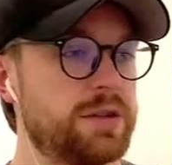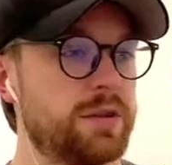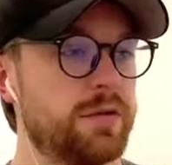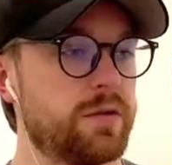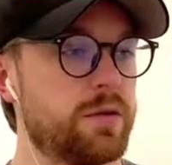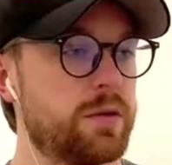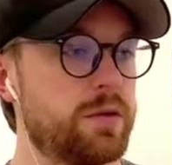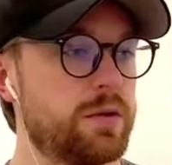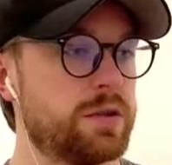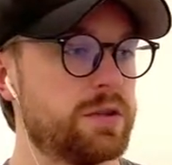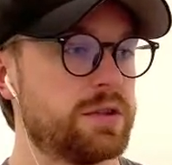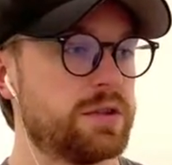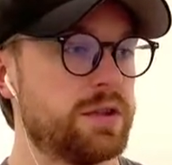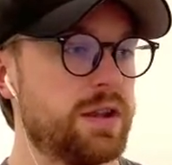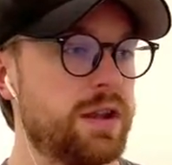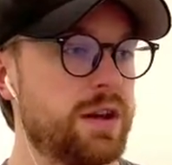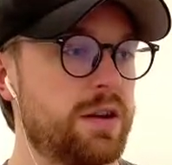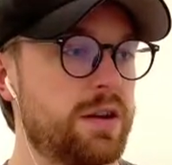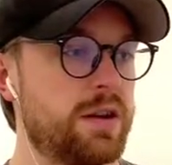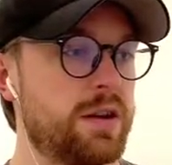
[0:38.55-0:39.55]
So of course
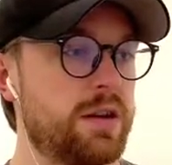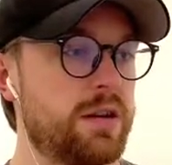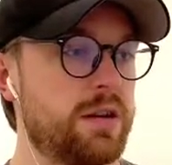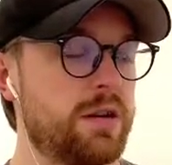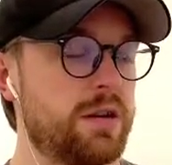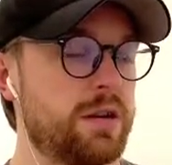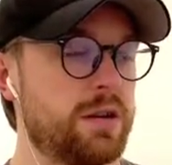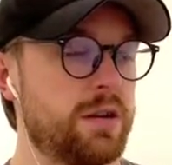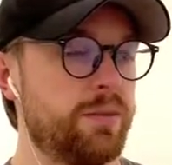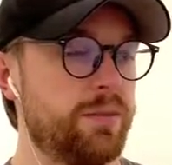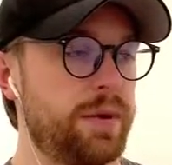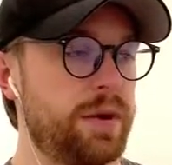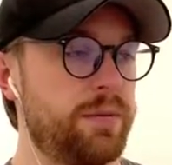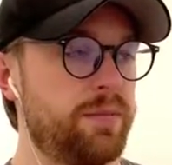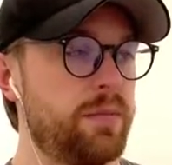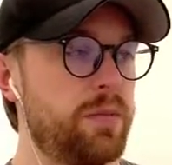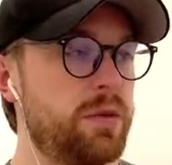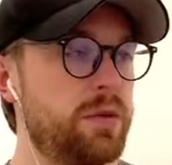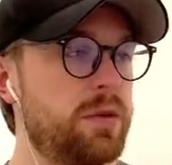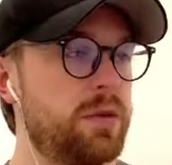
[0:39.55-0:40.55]
they are all a bit
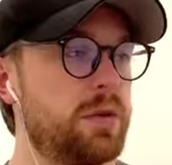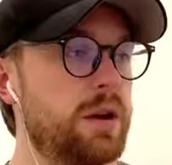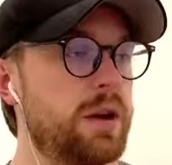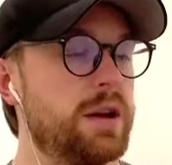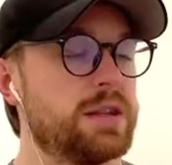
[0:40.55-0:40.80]
more